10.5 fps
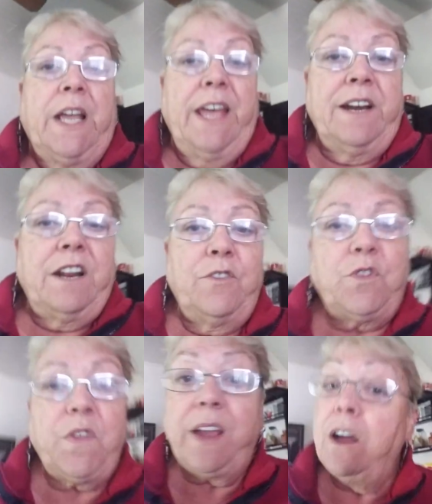And another
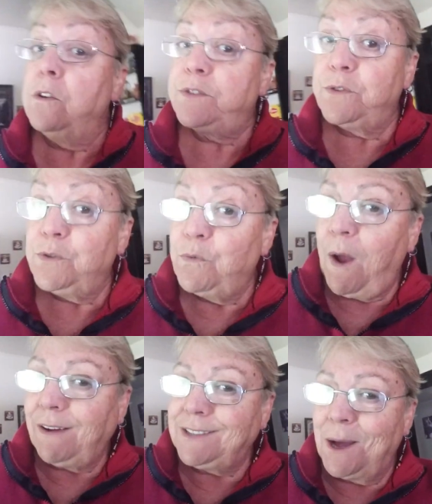thing, I also do
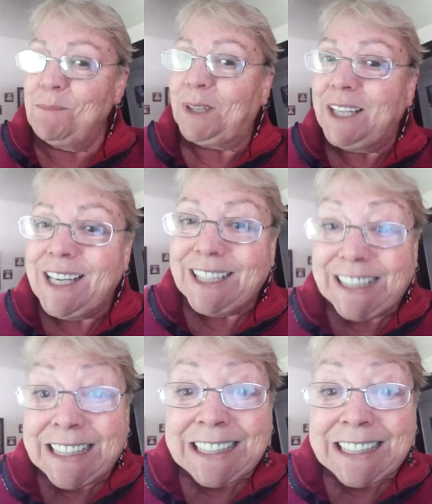rock tumbling.